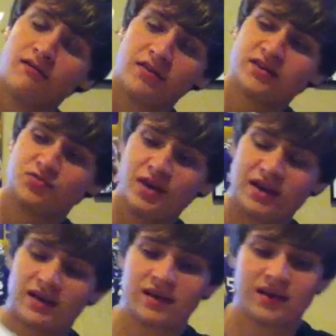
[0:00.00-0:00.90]
for this
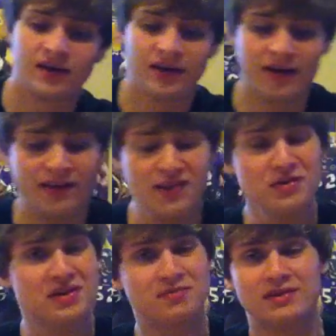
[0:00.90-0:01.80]
week. This
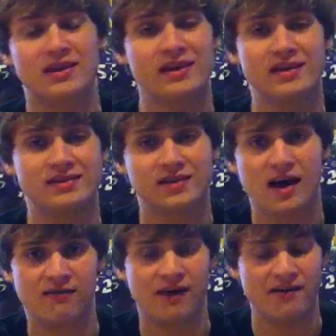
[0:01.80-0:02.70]
week has been it's
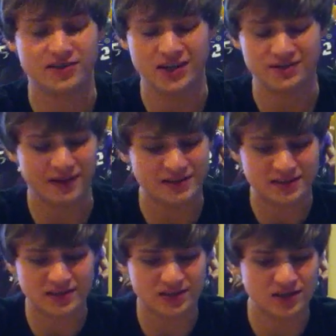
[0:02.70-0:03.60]
tough. I've changed my
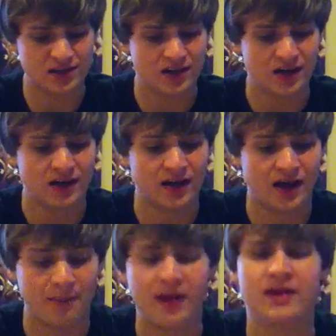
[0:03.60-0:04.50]
decision
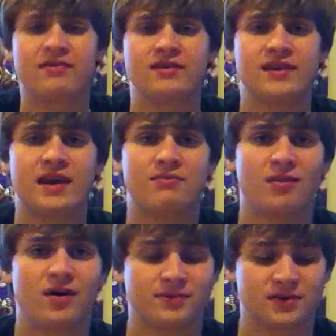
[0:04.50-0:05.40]
on many of these games
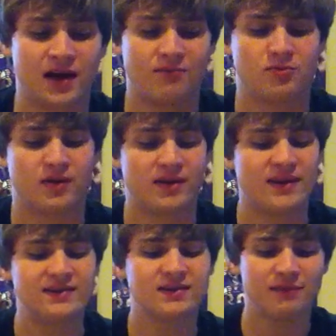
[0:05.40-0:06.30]
multiple times, but
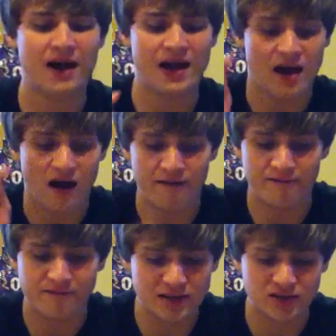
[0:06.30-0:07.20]
this is my
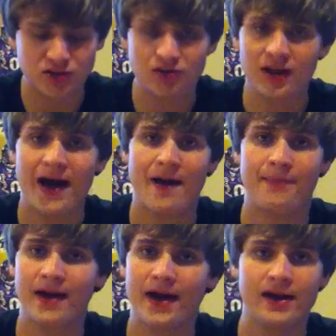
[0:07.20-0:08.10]
official.
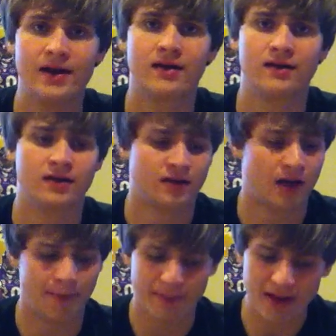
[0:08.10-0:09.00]
I'm not
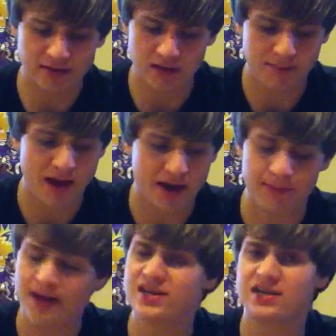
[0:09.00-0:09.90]
I'm not turning back. I'm
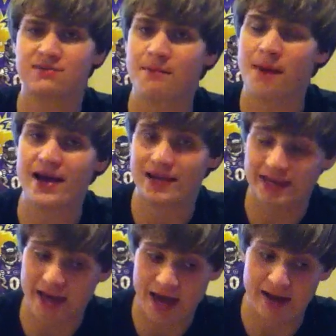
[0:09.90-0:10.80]
not changing my mind
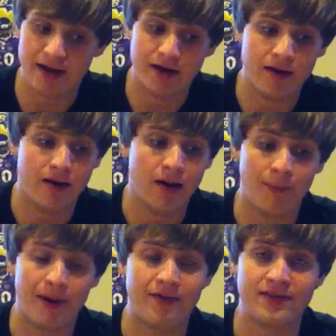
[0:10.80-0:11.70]
again
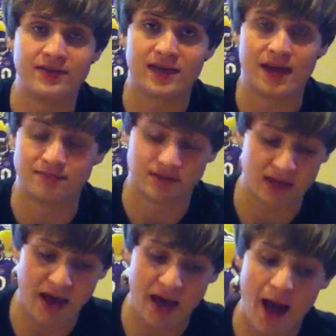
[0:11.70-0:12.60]
about these games.
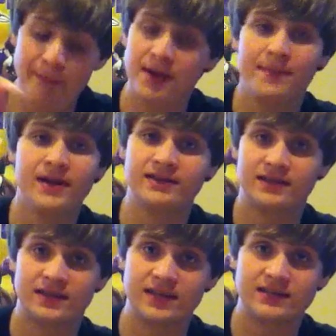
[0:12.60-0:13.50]
I'm committed
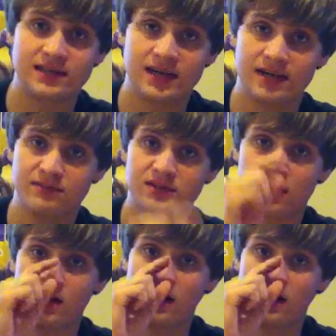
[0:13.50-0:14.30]
to these teams.